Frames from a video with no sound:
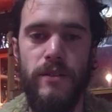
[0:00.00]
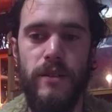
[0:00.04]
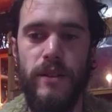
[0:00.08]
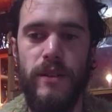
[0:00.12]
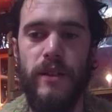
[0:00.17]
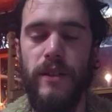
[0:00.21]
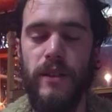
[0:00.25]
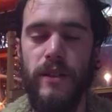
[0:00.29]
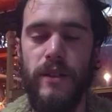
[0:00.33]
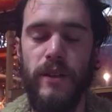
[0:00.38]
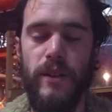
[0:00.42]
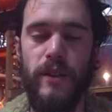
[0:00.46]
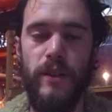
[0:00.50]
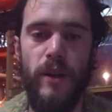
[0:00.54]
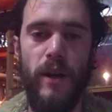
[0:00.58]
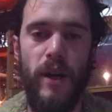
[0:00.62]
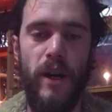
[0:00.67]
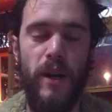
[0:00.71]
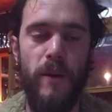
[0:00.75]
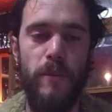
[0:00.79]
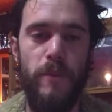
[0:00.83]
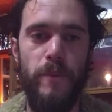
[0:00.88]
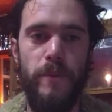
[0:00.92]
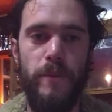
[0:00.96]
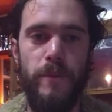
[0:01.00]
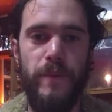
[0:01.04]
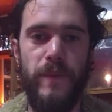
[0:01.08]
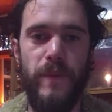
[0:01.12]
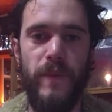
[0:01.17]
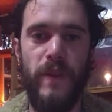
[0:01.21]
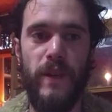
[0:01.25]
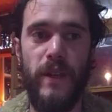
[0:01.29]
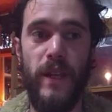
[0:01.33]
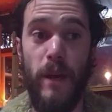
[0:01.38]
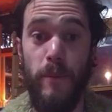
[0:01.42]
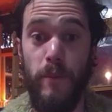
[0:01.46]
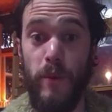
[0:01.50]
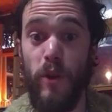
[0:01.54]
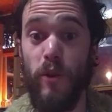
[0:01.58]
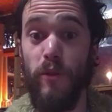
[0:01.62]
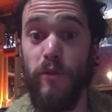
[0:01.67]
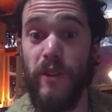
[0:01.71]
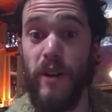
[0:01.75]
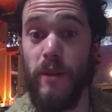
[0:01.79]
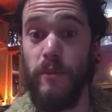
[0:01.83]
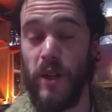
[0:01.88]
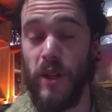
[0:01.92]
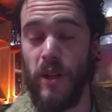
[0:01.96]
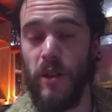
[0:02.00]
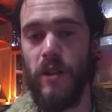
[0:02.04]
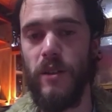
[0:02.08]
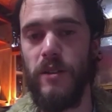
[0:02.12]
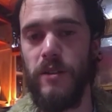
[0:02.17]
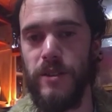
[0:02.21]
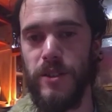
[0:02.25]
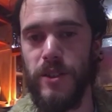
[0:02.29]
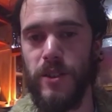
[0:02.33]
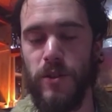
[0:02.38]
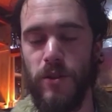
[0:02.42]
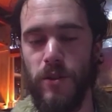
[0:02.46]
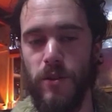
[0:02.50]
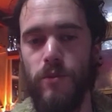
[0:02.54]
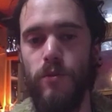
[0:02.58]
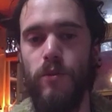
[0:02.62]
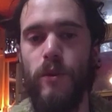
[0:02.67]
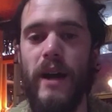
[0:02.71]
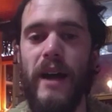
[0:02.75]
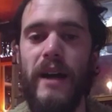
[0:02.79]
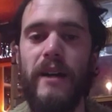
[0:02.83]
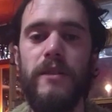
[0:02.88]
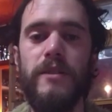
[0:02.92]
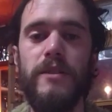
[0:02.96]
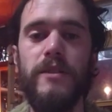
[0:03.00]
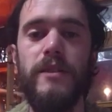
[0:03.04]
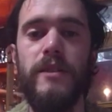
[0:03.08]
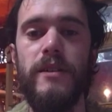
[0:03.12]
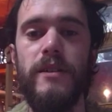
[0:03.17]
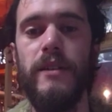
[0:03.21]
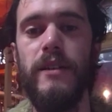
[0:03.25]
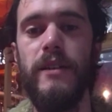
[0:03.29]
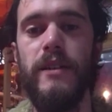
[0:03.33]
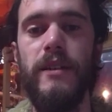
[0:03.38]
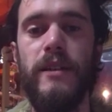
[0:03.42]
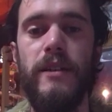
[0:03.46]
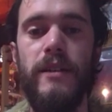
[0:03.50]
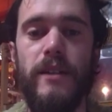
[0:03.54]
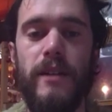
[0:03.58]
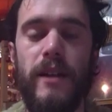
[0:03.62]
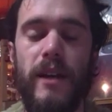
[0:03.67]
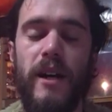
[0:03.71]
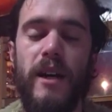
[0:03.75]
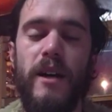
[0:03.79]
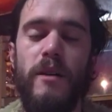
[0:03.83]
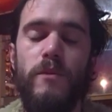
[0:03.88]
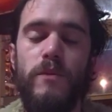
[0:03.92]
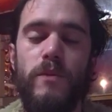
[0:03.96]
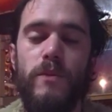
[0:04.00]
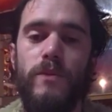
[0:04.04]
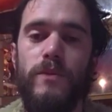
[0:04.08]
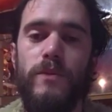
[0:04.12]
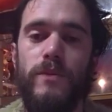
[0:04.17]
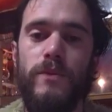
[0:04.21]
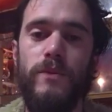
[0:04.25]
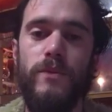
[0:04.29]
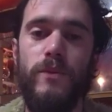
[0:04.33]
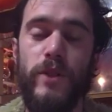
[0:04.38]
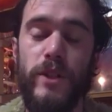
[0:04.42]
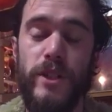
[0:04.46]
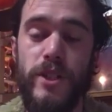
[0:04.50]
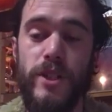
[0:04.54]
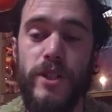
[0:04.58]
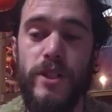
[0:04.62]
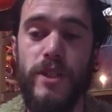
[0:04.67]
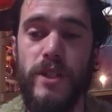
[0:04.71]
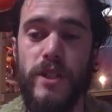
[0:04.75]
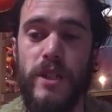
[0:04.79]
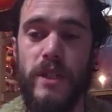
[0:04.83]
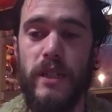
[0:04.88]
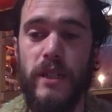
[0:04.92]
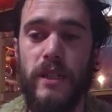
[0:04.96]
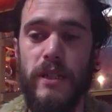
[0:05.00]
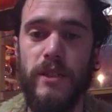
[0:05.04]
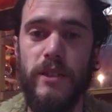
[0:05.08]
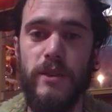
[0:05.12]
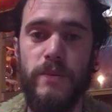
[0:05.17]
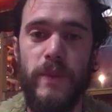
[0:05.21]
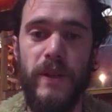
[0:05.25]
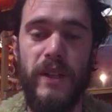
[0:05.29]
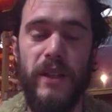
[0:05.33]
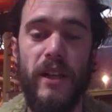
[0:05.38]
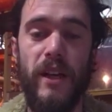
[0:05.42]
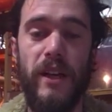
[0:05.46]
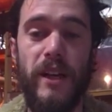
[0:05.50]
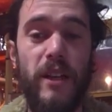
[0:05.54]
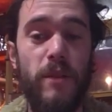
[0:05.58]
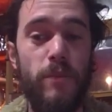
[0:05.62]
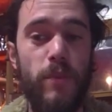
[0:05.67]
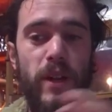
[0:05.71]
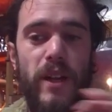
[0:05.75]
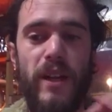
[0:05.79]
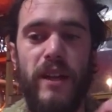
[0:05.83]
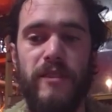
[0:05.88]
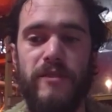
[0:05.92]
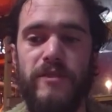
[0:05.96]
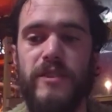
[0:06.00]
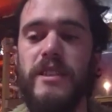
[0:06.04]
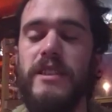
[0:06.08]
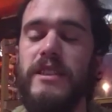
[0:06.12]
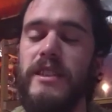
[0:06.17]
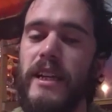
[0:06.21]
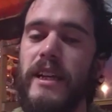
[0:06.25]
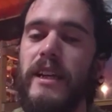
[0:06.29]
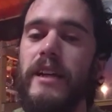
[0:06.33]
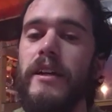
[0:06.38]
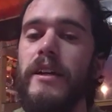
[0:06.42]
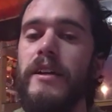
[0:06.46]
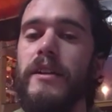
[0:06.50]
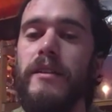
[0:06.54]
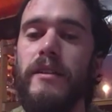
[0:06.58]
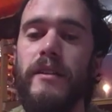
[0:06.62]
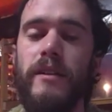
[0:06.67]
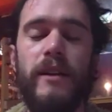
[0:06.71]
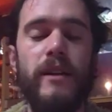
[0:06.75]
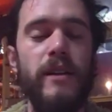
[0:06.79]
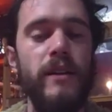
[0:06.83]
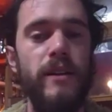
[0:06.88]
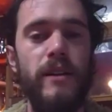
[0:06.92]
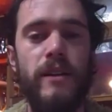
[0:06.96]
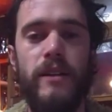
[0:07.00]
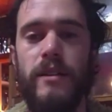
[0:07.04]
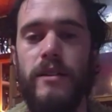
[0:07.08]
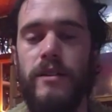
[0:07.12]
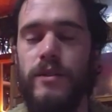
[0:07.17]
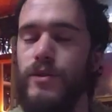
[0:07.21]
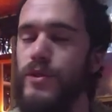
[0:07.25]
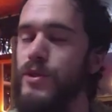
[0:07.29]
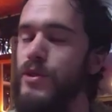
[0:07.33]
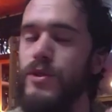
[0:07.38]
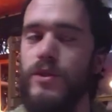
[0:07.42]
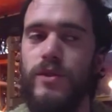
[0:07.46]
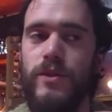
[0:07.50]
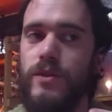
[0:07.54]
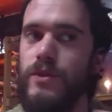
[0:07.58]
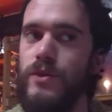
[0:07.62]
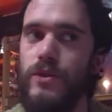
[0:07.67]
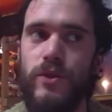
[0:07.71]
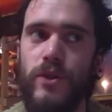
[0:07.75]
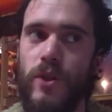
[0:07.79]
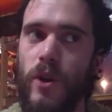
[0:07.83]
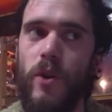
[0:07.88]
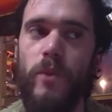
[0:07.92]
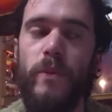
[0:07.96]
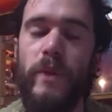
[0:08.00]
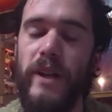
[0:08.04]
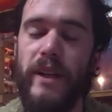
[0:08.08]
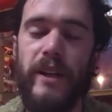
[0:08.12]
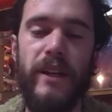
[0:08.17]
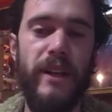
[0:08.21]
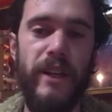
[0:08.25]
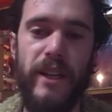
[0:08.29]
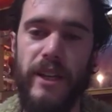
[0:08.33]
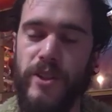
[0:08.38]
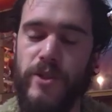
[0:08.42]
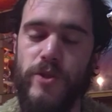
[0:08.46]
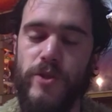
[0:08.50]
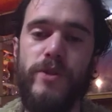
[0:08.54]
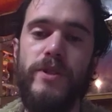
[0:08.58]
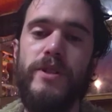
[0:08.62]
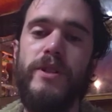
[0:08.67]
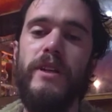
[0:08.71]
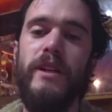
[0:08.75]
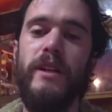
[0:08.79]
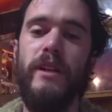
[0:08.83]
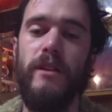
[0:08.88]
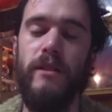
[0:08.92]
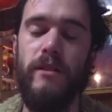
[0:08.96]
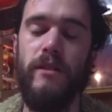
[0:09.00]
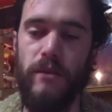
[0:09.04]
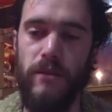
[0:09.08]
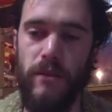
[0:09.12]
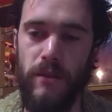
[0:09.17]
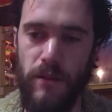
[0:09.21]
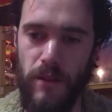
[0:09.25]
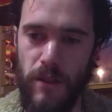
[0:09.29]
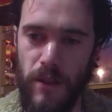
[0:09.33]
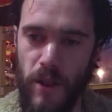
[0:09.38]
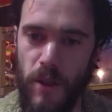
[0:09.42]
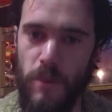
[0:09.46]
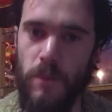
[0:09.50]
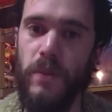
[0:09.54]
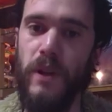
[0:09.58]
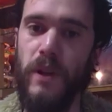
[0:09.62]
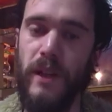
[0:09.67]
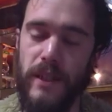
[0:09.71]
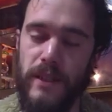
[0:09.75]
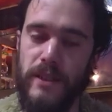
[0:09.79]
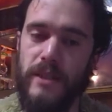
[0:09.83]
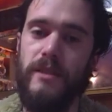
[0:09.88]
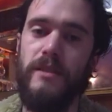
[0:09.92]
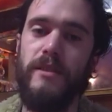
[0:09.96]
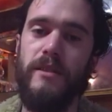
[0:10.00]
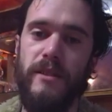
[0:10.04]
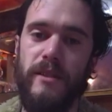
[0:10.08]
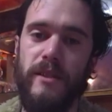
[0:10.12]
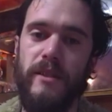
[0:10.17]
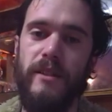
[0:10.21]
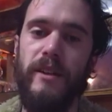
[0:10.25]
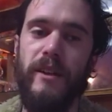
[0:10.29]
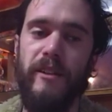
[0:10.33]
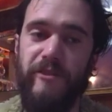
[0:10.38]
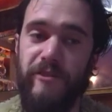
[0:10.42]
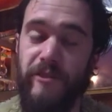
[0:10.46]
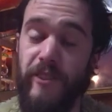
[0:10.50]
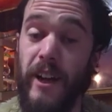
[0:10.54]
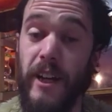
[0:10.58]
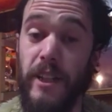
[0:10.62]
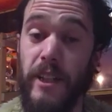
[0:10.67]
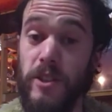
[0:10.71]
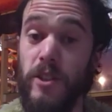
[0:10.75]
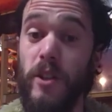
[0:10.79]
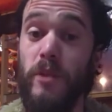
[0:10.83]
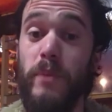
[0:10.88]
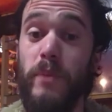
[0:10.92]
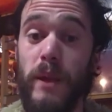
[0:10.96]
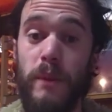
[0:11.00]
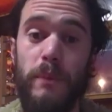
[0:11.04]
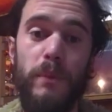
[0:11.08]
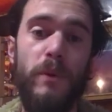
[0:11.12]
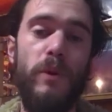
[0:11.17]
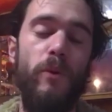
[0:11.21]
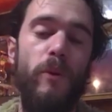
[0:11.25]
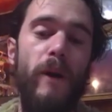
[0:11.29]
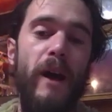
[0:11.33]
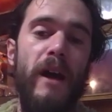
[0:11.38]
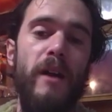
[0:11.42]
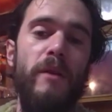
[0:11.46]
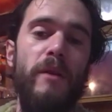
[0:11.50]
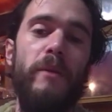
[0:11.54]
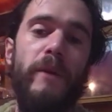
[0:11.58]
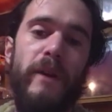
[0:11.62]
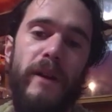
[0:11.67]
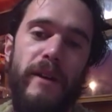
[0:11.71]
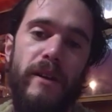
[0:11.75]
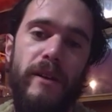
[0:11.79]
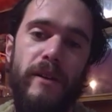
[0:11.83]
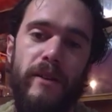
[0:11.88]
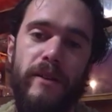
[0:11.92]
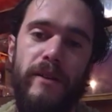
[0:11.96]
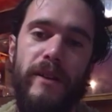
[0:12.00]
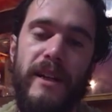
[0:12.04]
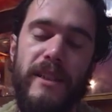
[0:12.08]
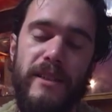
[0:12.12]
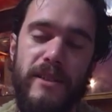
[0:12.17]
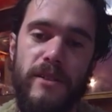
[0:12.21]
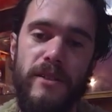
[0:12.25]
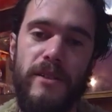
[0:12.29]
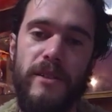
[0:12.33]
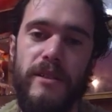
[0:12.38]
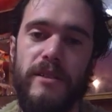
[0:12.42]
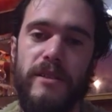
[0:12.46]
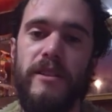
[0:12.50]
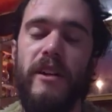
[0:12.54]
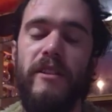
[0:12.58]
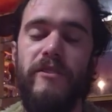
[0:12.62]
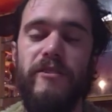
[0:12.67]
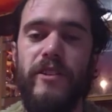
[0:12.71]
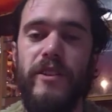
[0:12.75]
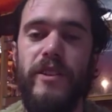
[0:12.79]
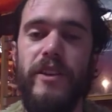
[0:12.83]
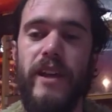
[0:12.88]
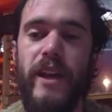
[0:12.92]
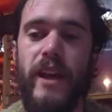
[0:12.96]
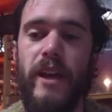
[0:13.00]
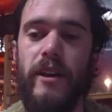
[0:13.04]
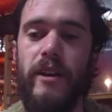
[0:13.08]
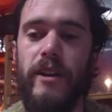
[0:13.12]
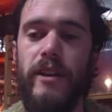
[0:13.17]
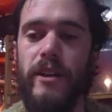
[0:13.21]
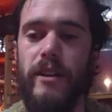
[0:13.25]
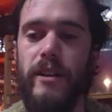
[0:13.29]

the um, chemical pharmacological route. Yeah. yeah. Um, which has been lucky, but I've seen so many interesting and complex effects on people around me and that sort of stuff and their